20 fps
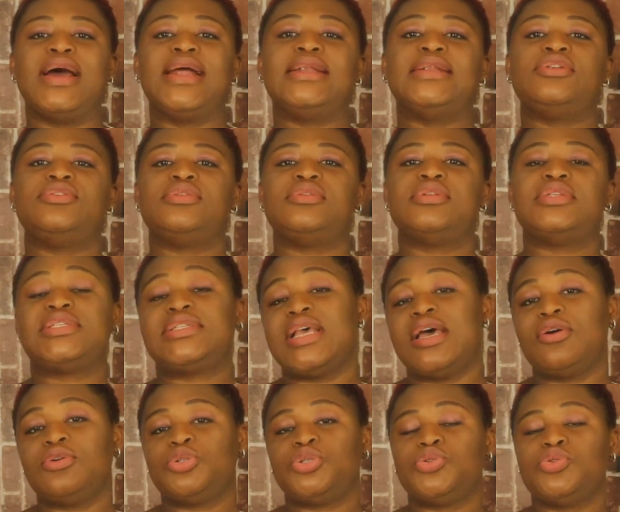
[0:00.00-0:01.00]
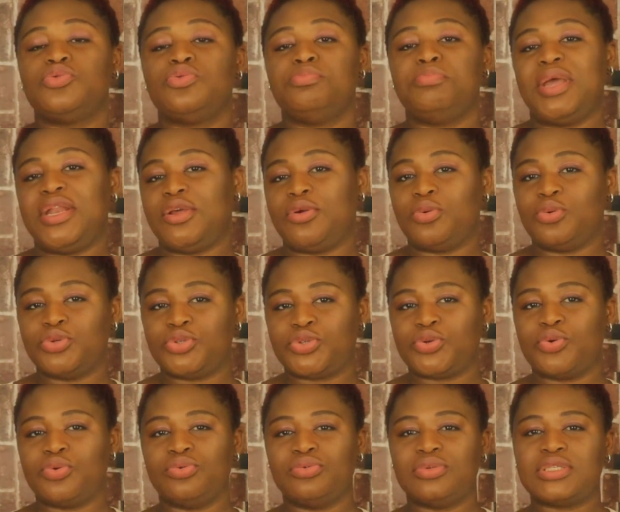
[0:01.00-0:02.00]
and sell to medical
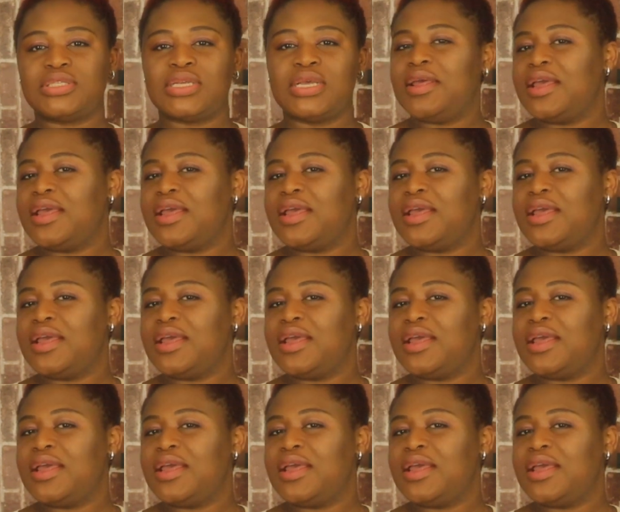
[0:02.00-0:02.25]
schools.